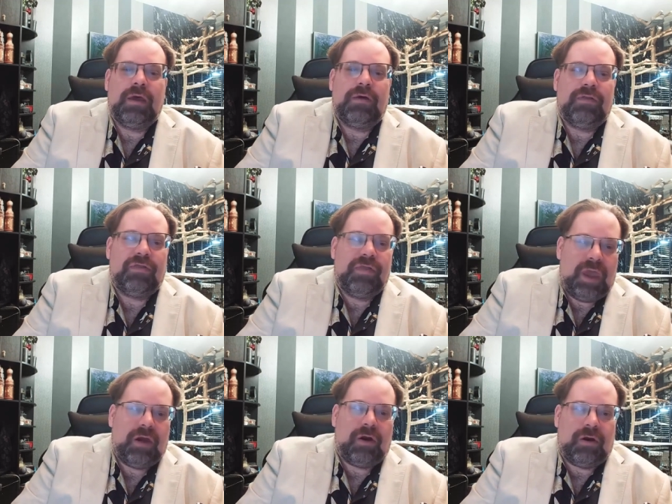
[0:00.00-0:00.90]

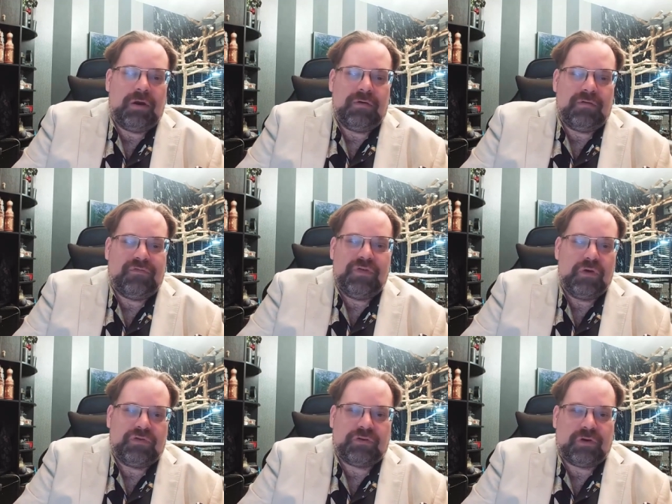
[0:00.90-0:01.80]
their
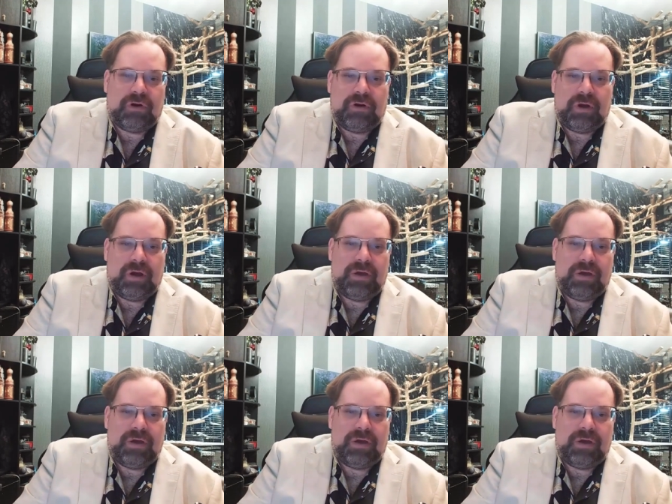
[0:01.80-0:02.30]
future uh,